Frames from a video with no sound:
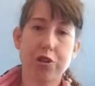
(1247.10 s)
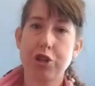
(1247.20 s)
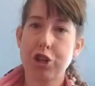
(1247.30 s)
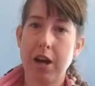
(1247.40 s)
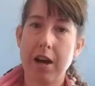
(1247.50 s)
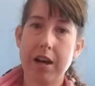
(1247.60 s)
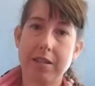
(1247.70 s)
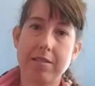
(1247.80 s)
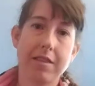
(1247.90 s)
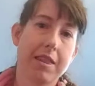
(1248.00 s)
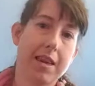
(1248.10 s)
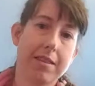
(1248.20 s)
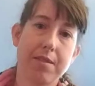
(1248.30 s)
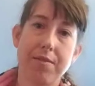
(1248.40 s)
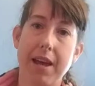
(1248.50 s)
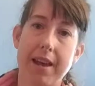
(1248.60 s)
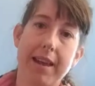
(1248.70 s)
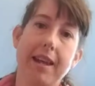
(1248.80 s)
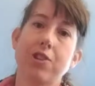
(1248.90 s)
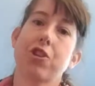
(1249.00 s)
shots and things of that
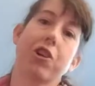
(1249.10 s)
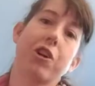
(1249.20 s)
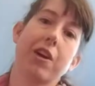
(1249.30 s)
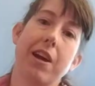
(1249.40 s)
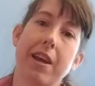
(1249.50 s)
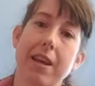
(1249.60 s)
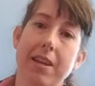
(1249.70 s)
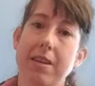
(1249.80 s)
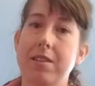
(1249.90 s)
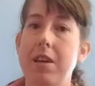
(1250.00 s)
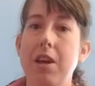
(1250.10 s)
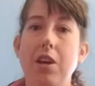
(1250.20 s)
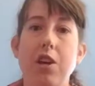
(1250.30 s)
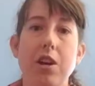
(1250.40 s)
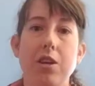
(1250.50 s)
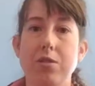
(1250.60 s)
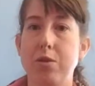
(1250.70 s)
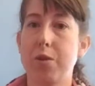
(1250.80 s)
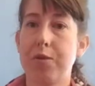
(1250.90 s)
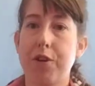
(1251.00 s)
nature, and
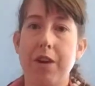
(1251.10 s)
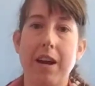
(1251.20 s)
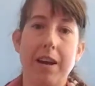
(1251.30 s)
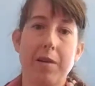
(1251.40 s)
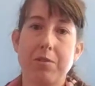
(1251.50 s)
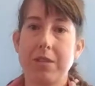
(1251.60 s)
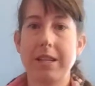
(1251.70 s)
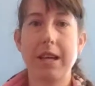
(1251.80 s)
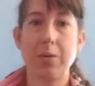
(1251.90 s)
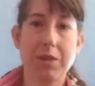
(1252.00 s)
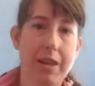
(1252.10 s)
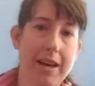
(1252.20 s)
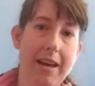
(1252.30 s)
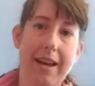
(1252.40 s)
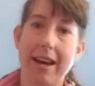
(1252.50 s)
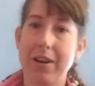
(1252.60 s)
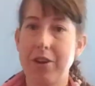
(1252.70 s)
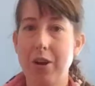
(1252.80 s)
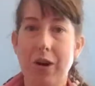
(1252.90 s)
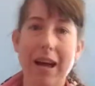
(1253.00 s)
so if you're not up to date with that, I don't
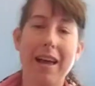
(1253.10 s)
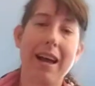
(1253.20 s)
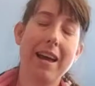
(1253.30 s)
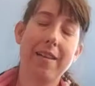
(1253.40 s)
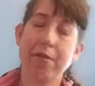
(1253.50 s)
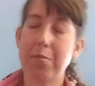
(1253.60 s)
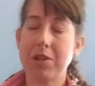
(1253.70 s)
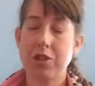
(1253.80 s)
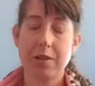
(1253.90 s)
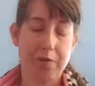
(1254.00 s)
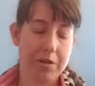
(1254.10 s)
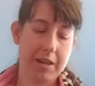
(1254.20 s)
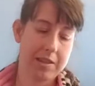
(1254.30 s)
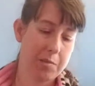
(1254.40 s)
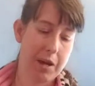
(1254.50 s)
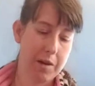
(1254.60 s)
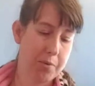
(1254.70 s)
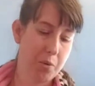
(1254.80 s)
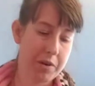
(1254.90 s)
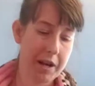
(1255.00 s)
know. I have a bunch of different things about it,
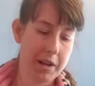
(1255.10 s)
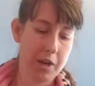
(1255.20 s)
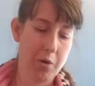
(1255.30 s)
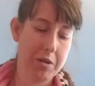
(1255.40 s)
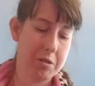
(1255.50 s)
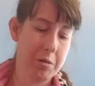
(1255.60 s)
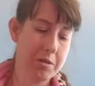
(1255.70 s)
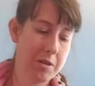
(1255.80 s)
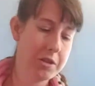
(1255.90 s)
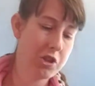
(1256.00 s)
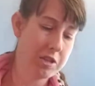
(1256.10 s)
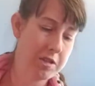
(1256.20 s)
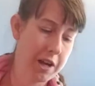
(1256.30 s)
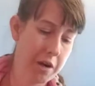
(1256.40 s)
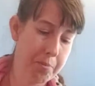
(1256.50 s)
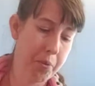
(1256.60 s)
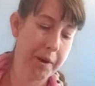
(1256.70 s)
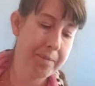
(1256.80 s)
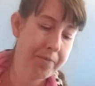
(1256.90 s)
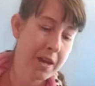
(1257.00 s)
but we're not going to go into it. So let's just stay on
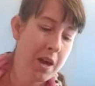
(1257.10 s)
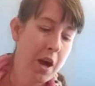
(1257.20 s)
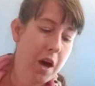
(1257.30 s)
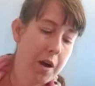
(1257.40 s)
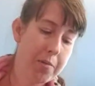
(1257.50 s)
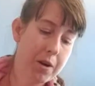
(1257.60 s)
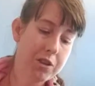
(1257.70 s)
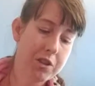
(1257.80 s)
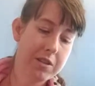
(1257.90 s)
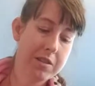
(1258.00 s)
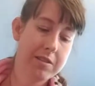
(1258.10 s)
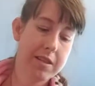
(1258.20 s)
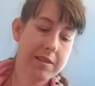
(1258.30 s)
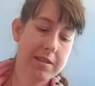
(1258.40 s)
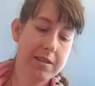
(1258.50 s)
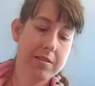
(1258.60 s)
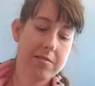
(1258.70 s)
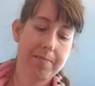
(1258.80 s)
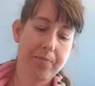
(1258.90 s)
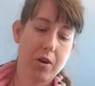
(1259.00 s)
point. Emergent
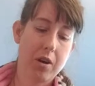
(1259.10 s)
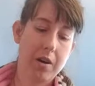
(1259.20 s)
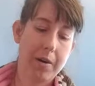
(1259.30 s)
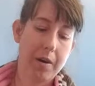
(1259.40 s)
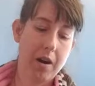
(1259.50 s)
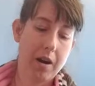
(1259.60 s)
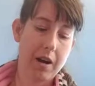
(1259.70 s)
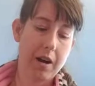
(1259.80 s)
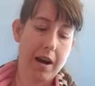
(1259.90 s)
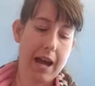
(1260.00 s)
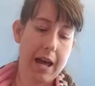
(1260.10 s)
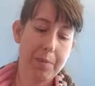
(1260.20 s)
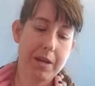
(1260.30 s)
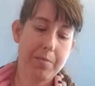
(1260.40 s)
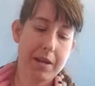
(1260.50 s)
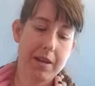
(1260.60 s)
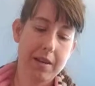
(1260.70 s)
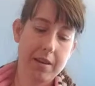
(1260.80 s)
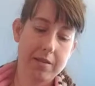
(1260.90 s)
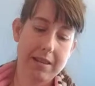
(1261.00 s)
diseases are happening
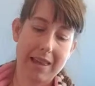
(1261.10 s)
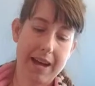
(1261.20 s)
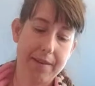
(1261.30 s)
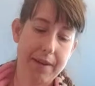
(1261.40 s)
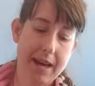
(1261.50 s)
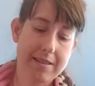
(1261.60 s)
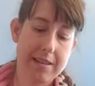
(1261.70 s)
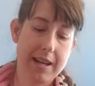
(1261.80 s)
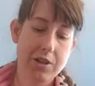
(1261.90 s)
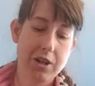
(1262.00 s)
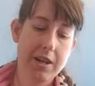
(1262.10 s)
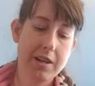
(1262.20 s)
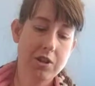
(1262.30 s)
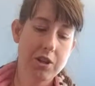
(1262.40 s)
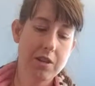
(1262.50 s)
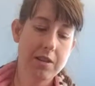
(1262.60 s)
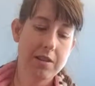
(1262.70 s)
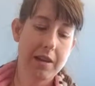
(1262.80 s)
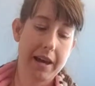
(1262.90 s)
because lack of vaccinations,